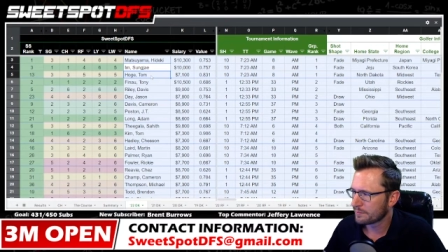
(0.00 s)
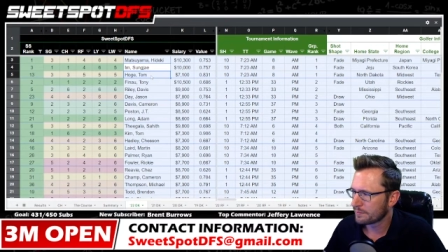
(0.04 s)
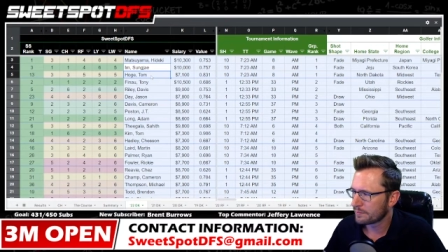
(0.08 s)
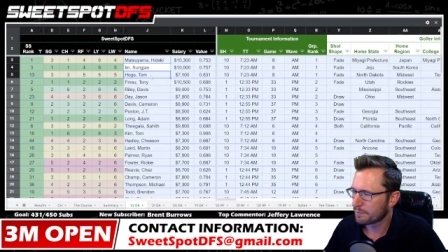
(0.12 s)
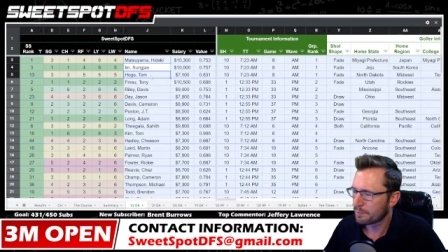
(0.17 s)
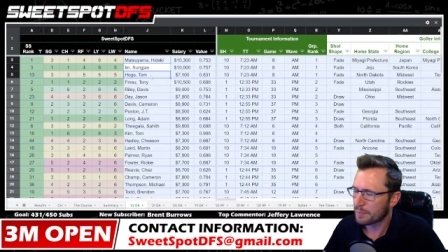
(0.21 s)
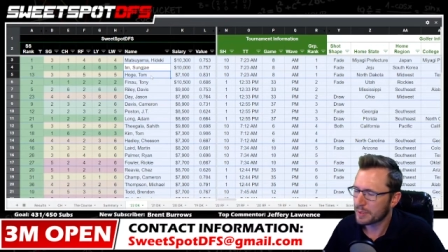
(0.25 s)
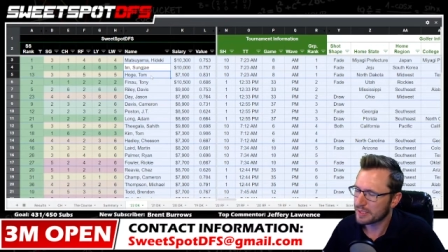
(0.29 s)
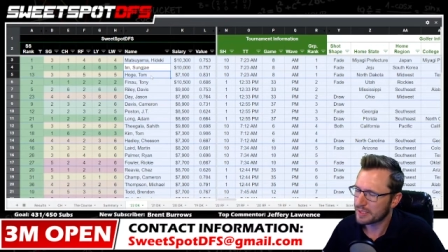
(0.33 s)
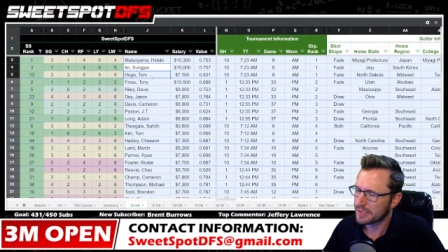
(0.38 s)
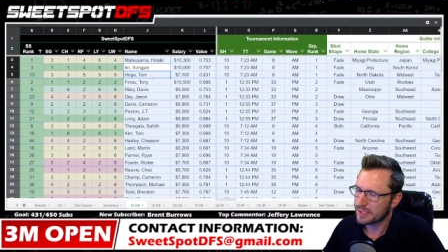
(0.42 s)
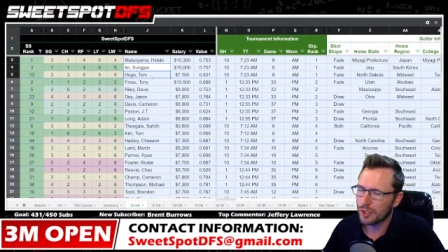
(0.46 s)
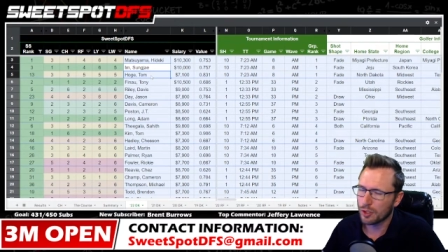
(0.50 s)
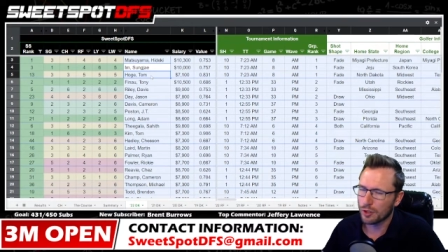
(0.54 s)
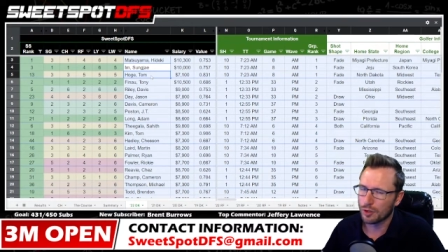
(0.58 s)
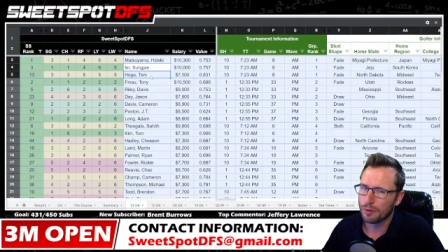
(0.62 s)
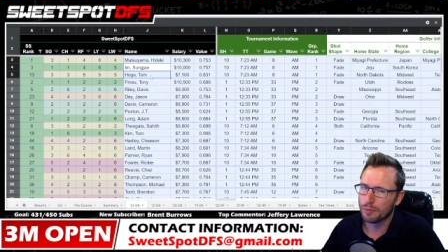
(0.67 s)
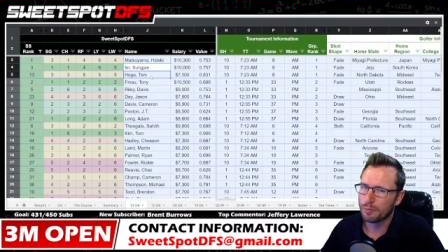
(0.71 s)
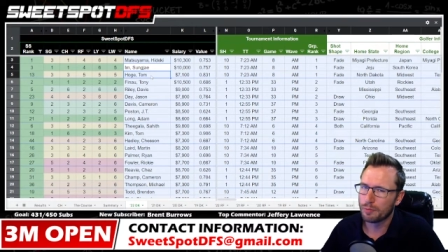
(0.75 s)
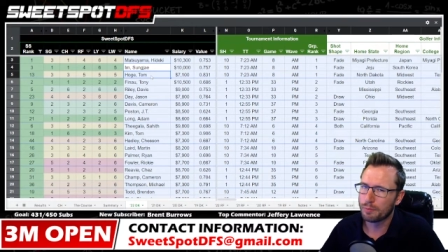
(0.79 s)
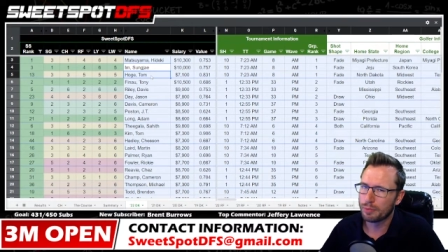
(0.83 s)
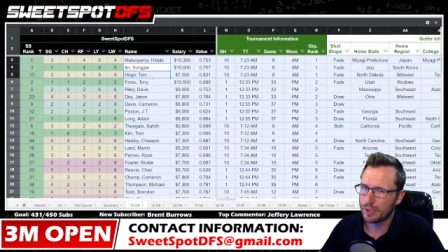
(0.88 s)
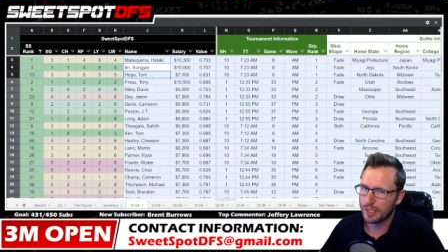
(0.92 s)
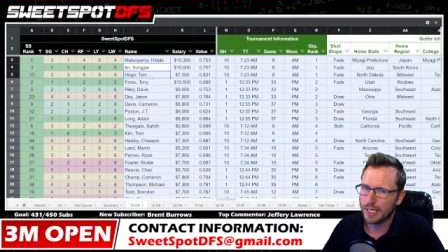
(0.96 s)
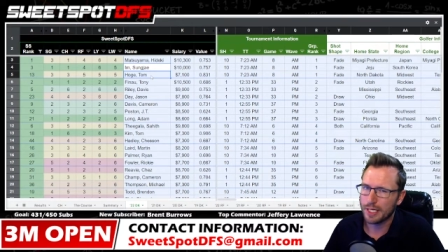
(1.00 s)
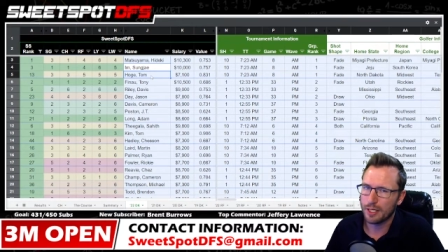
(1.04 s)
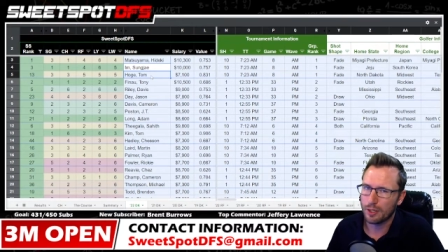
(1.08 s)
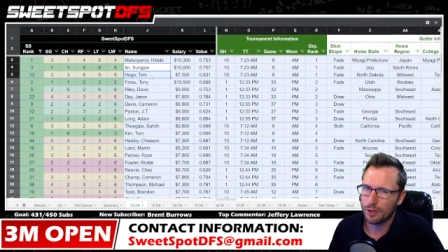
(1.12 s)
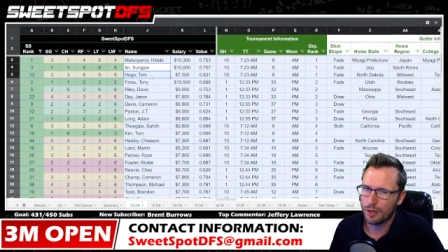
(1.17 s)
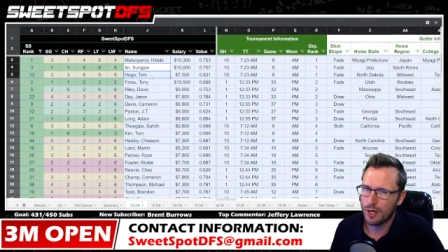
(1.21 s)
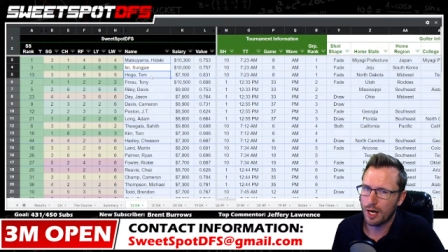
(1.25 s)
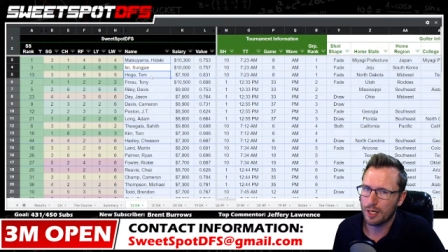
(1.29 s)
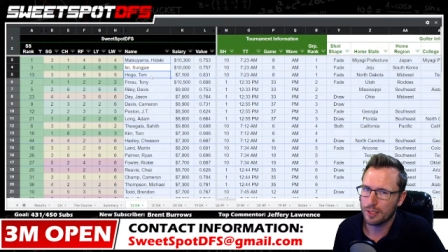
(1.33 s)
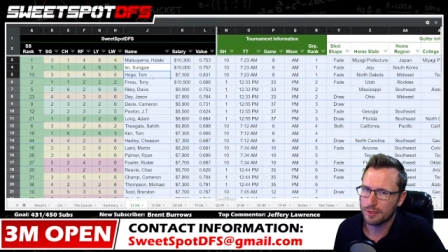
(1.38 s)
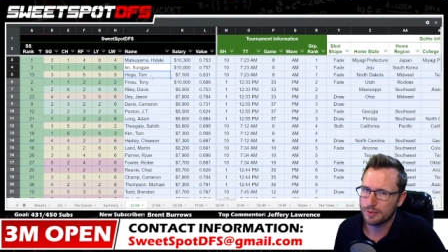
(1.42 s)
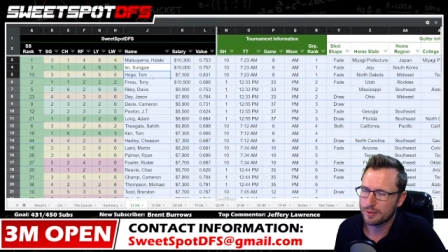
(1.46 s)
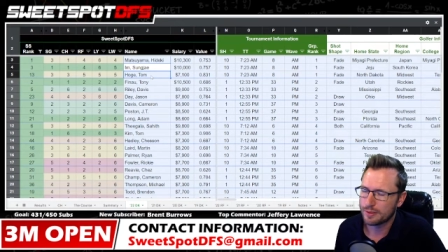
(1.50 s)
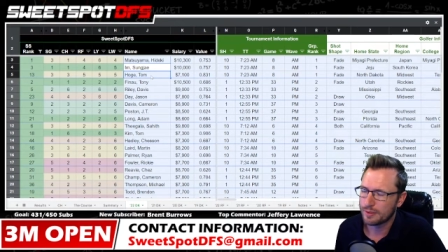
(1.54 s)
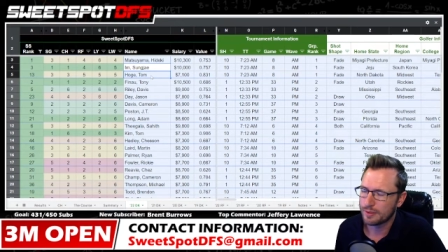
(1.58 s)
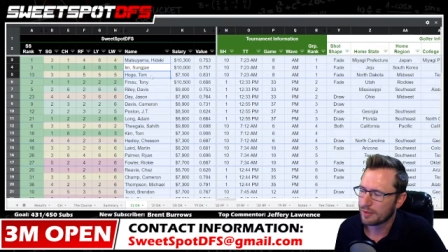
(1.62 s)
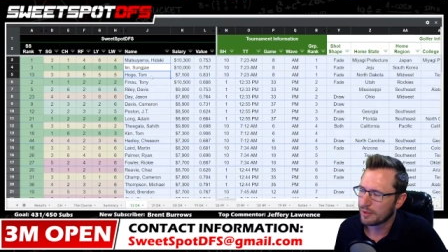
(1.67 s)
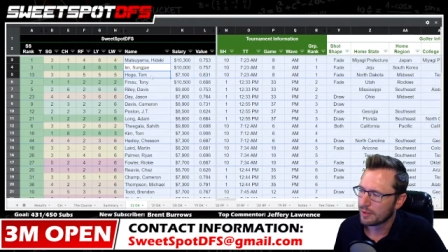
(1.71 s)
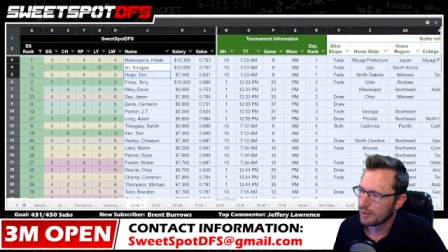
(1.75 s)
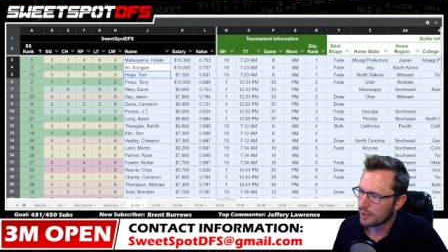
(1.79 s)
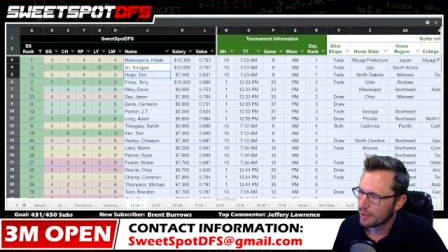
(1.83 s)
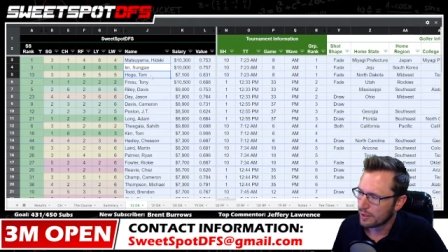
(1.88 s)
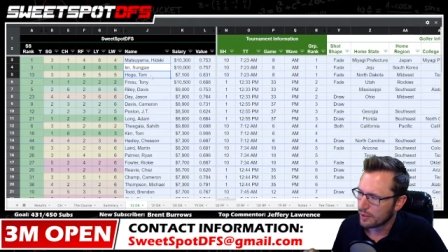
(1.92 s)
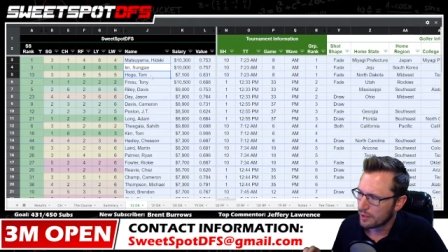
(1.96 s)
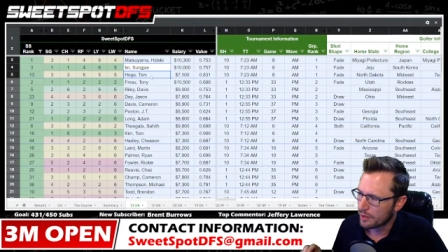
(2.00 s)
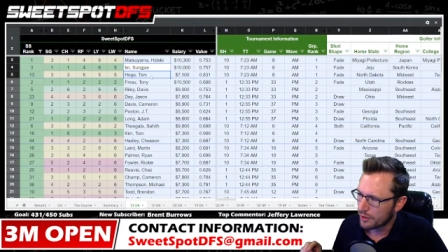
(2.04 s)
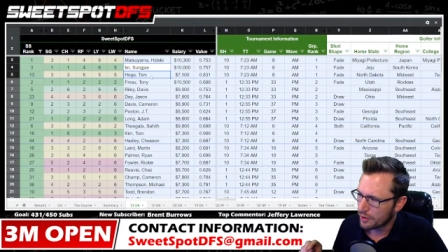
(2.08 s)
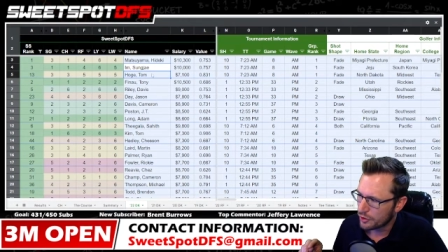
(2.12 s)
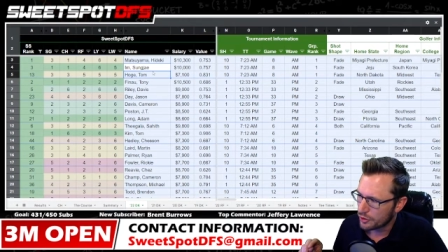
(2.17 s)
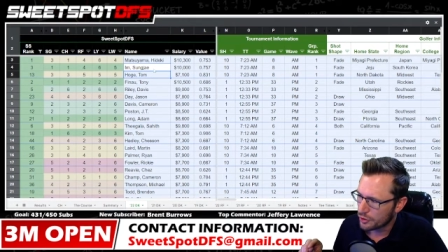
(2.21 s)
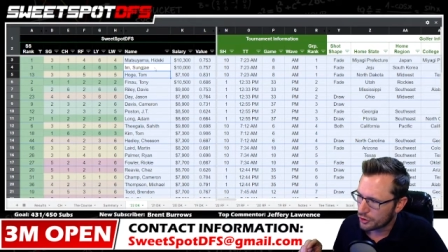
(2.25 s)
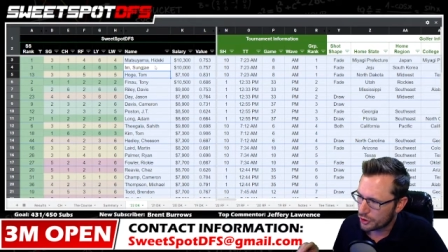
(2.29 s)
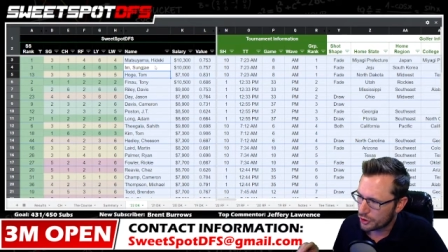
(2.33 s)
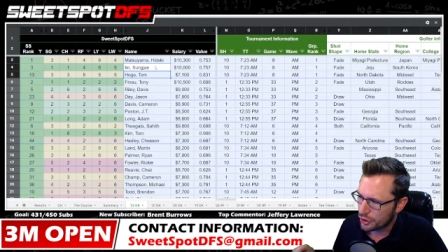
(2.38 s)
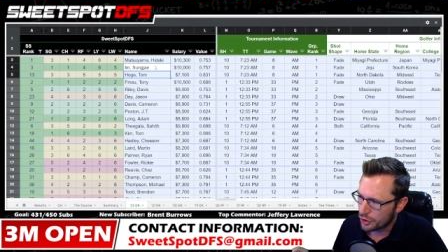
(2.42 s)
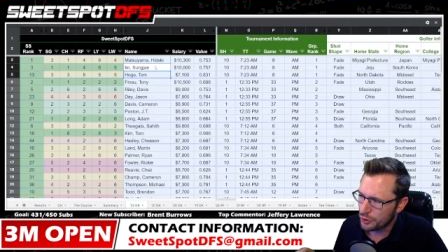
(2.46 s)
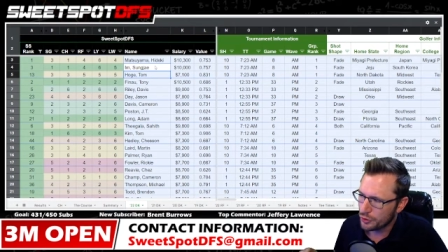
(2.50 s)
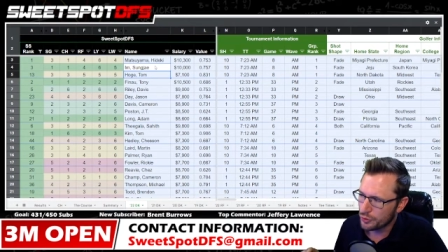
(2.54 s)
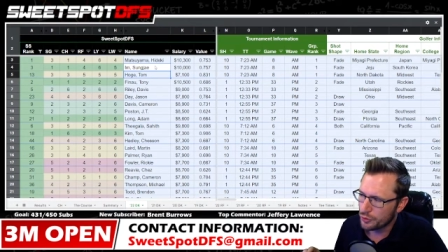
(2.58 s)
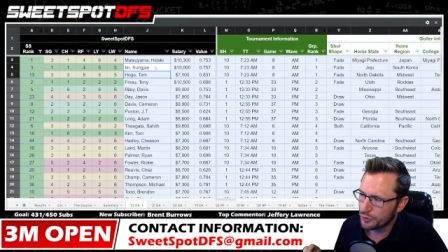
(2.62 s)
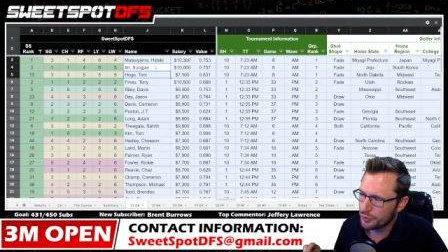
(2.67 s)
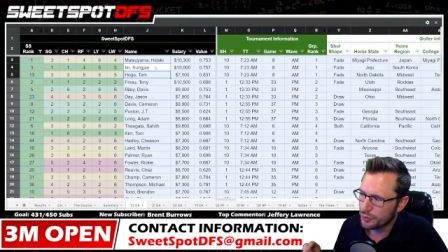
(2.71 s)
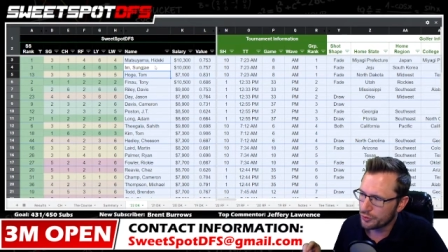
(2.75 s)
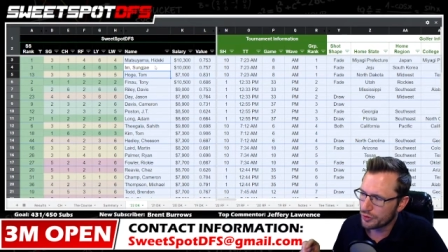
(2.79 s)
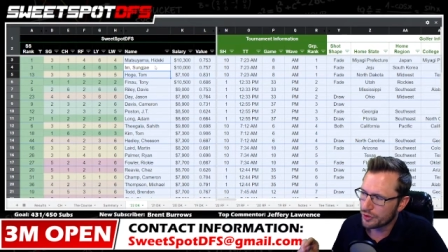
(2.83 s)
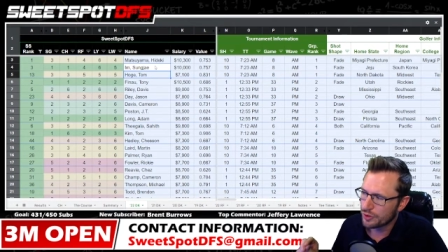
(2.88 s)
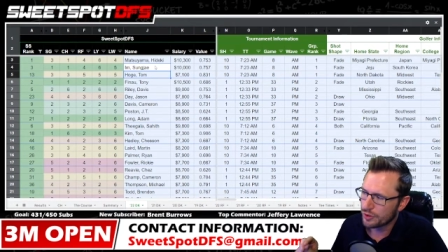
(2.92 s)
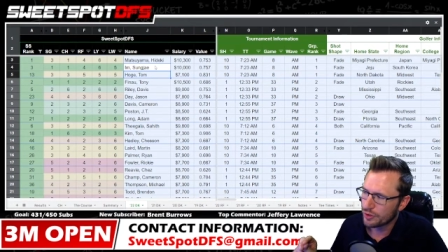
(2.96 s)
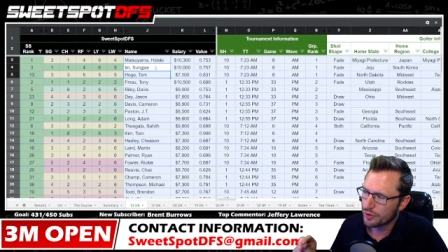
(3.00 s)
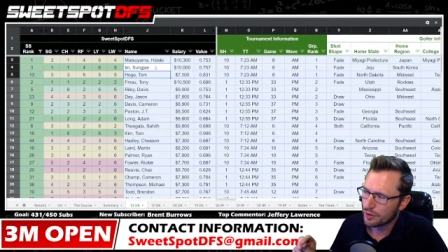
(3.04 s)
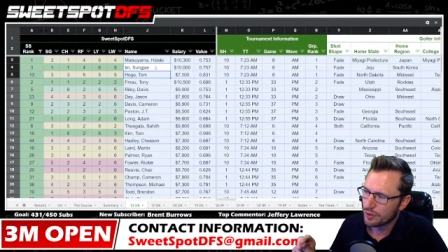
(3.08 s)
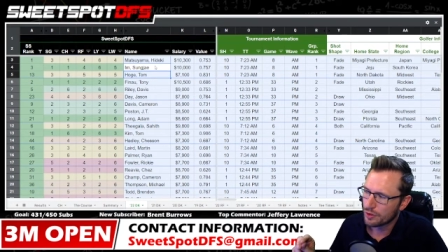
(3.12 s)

but still, player odds. Choose